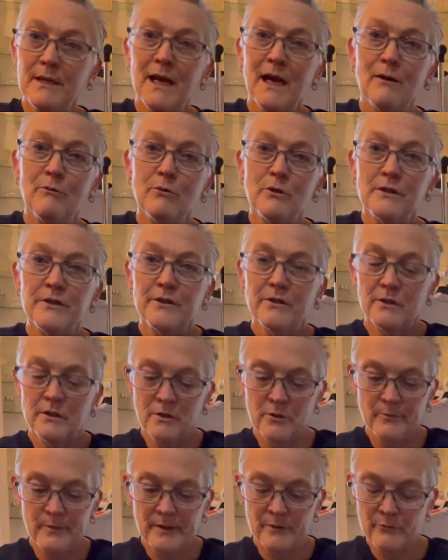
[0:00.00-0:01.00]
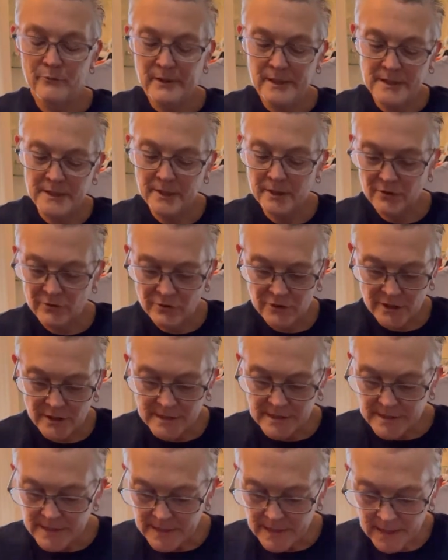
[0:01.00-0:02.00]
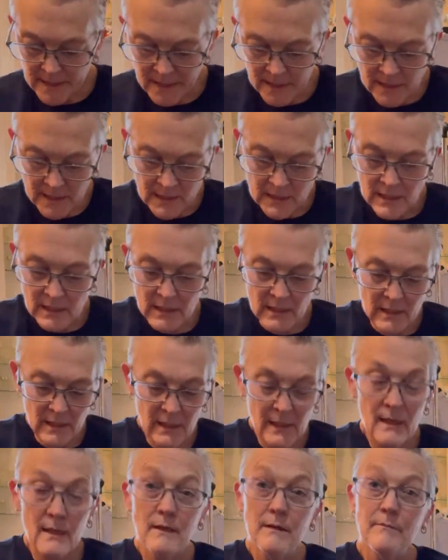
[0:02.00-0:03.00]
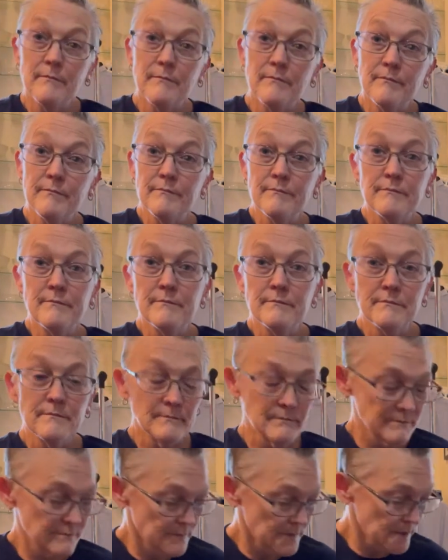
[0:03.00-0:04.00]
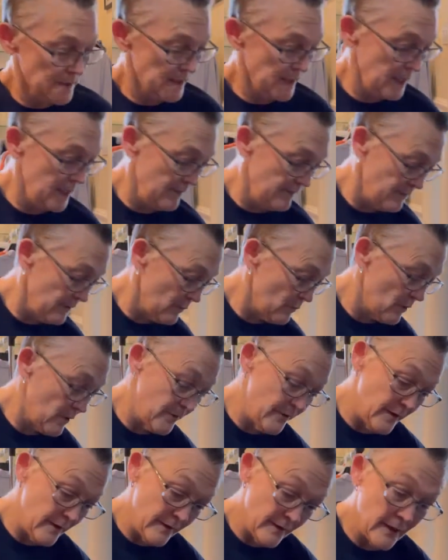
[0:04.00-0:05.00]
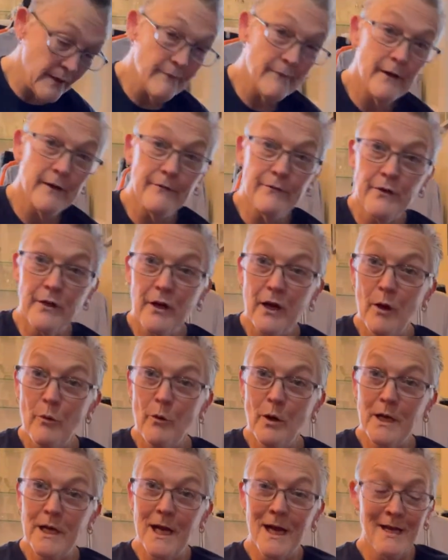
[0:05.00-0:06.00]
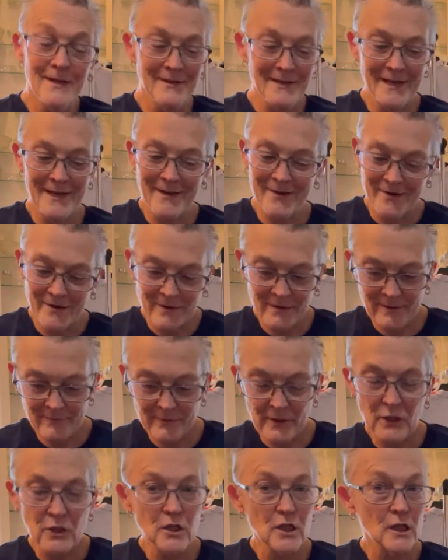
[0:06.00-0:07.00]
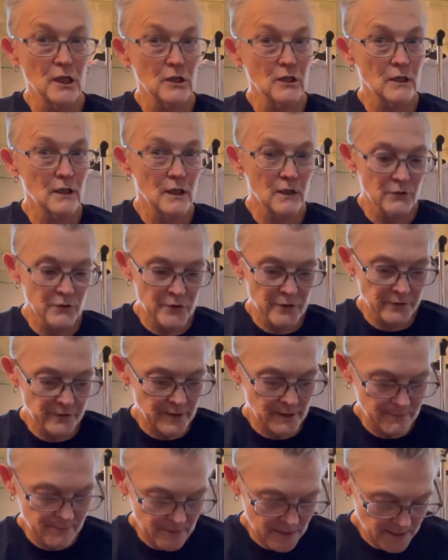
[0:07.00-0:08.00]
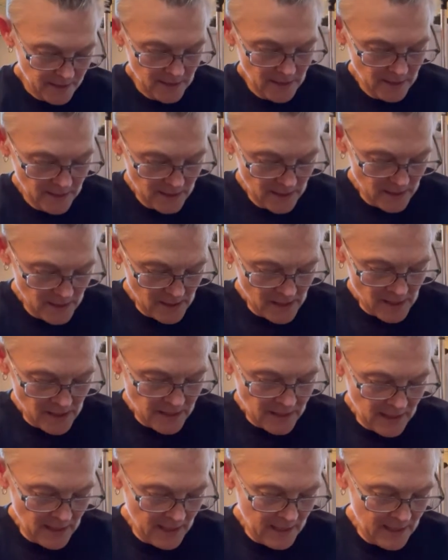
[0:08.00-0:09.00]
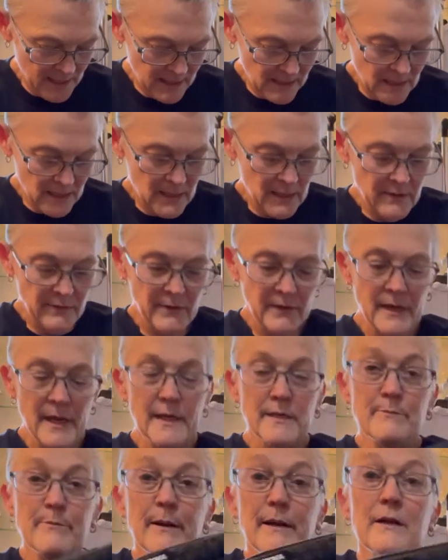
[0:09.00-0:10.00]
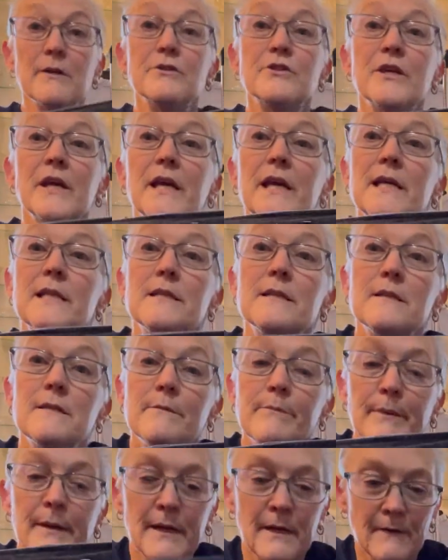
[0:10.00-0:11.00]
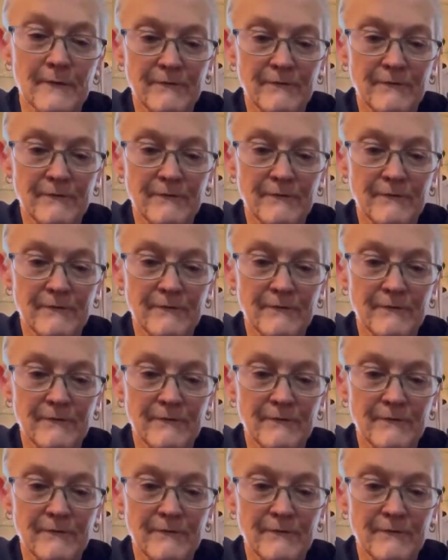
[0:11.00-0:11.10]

I will do a little bit of research and see um, see if they're worth anything, if I can figure out what kind they are to look a little closer at that But Okay, the next pair of jeans is a pair of